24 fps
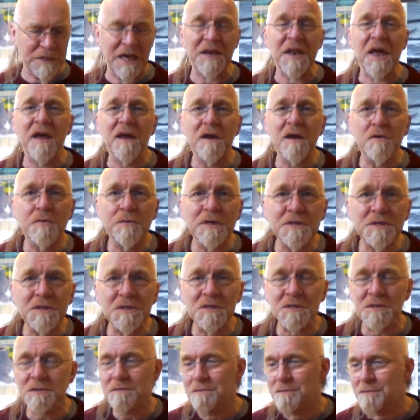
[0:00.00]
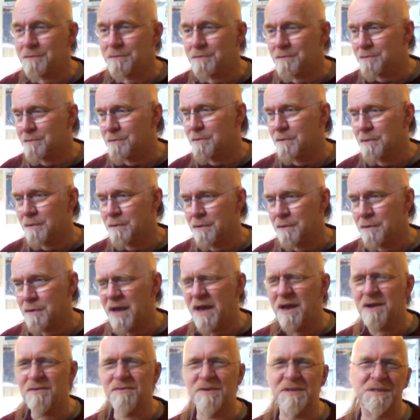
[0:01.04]
And Aries
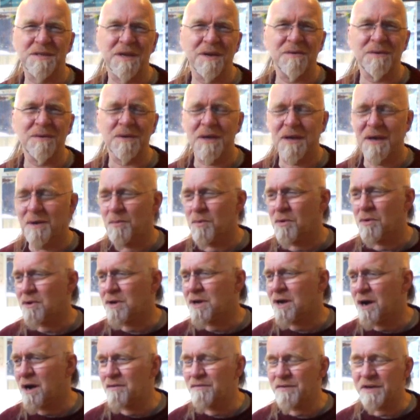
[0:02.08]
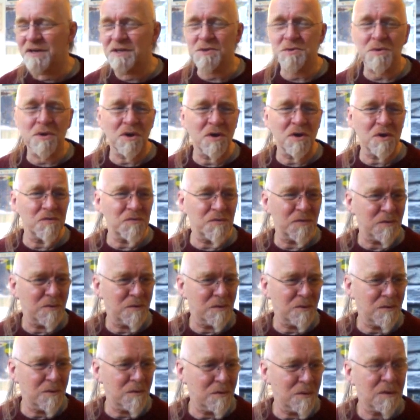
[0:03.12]
don't care what car they drive,
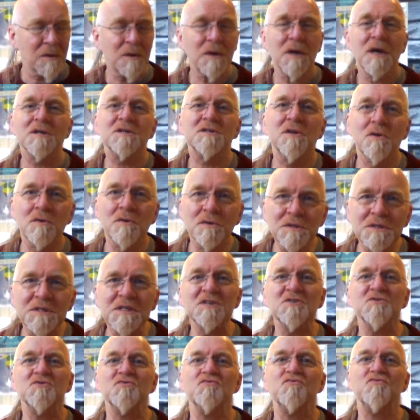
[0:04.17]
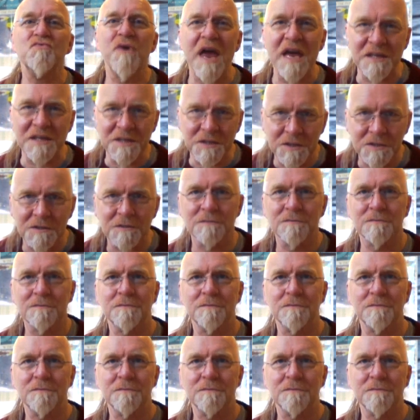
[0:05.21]
as long as it's red.